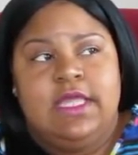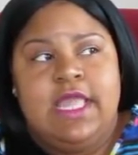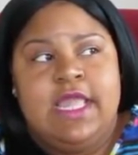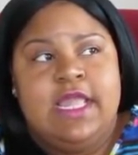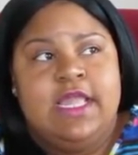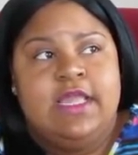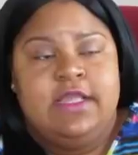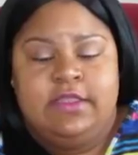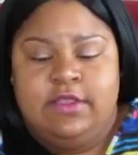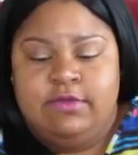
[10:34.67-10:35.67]

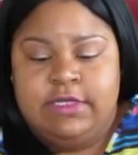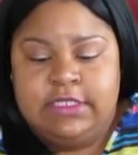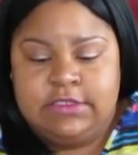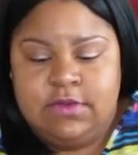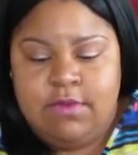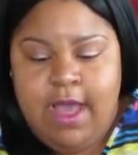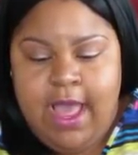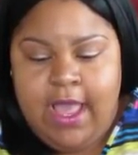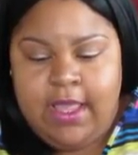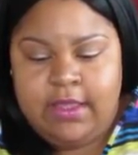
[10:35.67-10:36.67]
And the reason
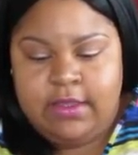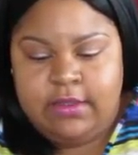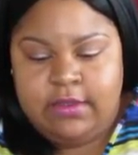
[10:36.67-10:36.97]
why